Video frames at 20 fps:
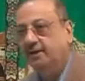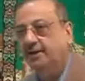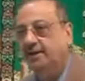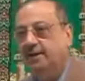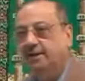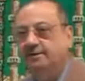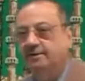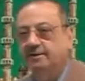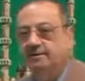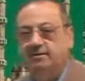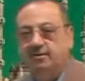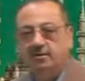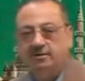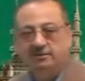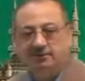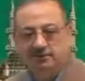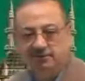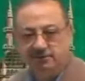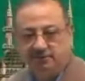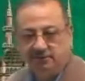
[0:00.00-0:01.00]
I did not
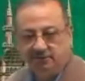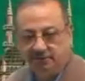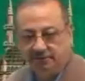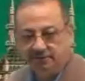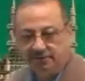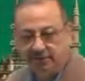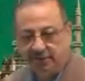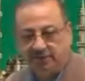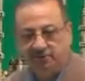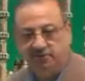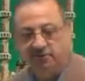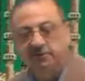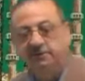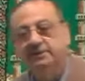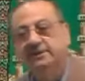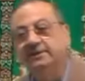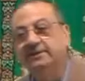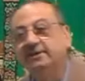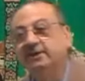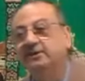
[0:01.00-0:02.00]
tell you the
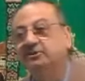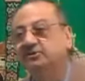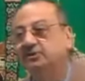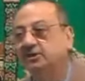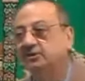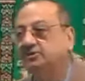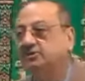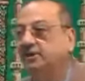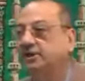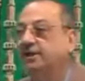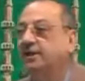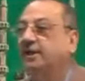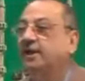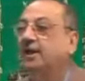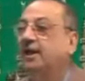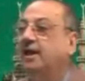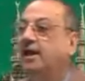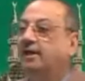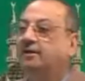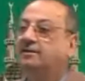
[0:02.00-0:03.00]
details yesterday.
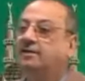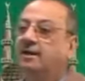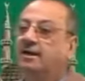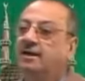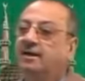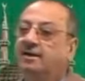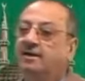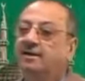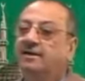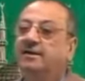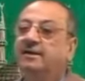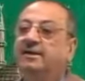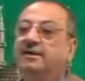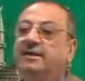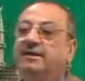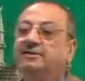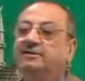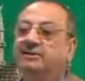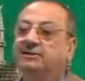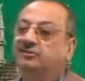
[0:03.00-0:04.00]
Ata
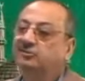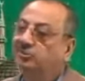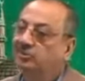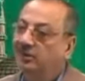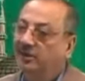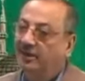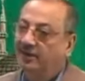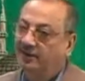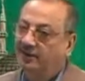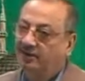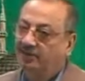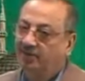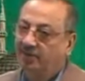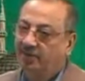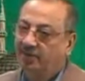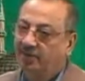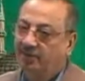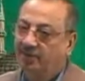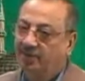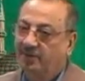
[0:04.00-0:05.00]
is a 3-letter word.
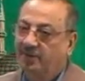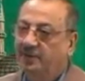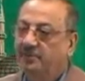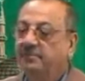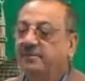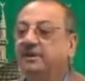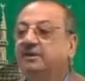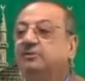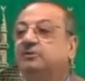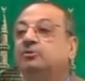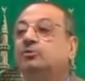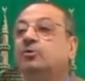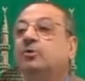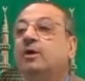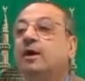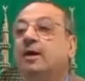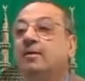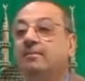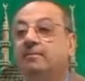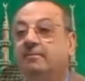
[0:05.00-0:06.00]
Means to come.